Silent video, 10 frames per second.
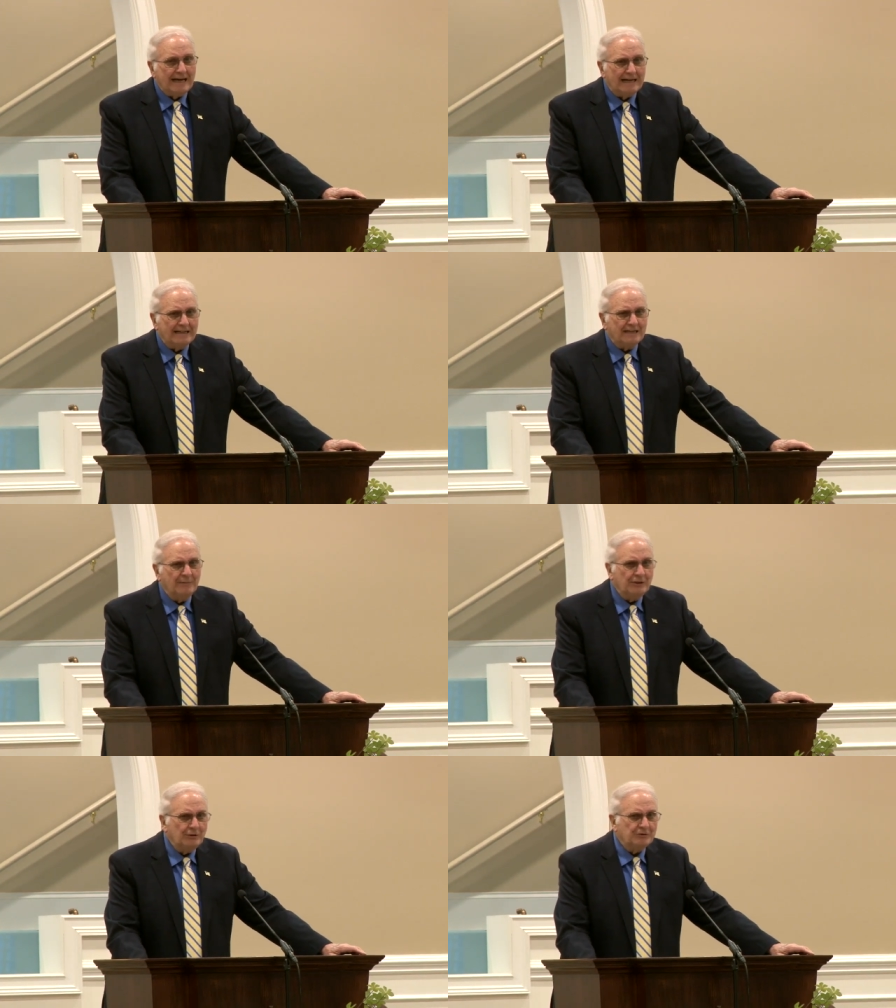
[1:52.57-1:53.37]
and it
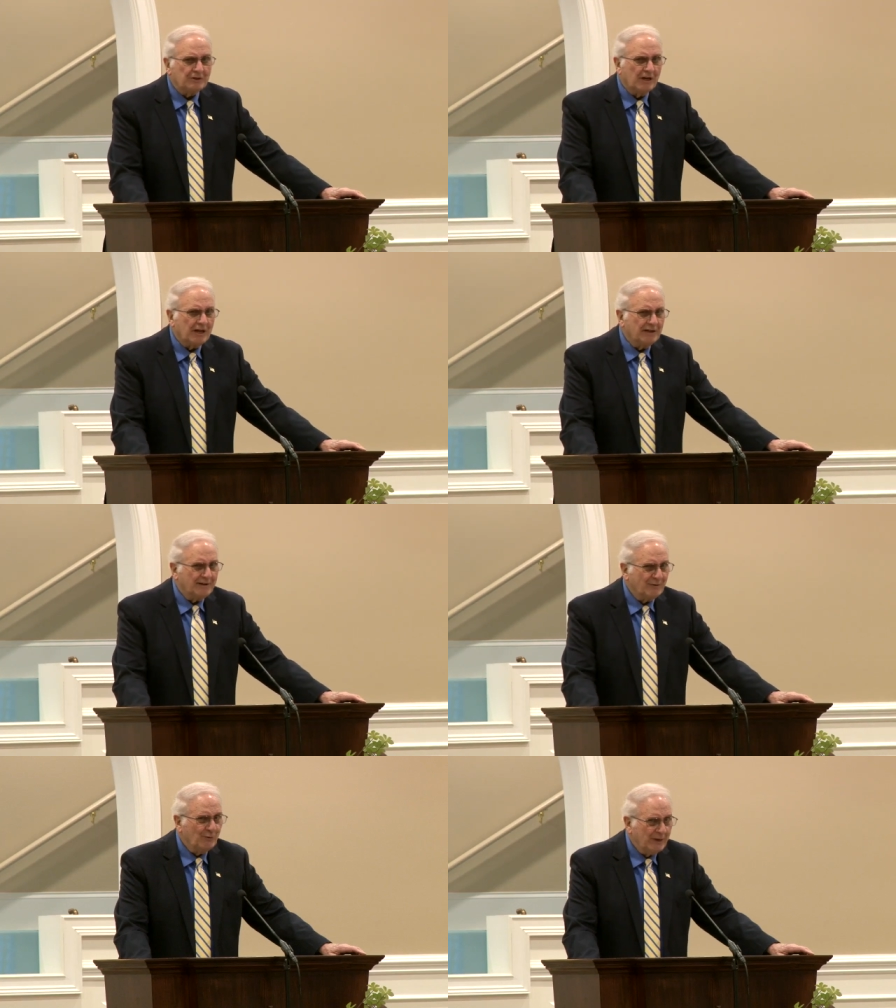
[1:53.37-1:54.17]
can be used in a lot of
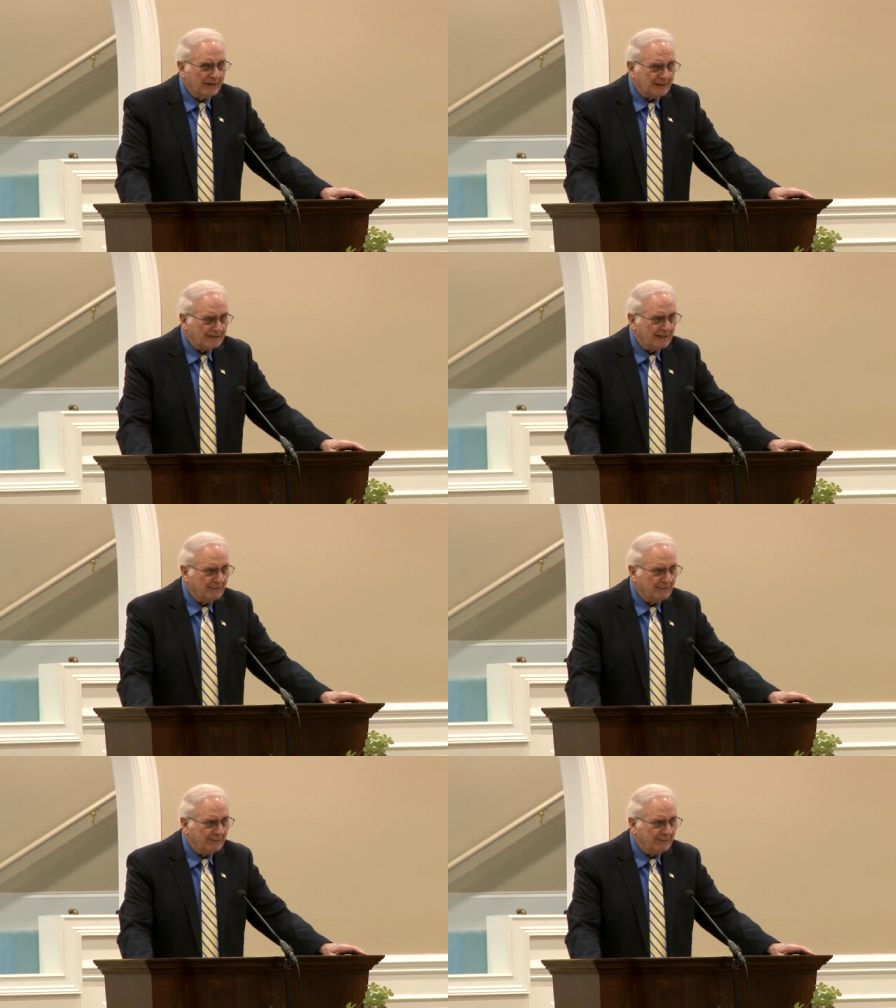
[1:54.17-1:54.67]
different ways.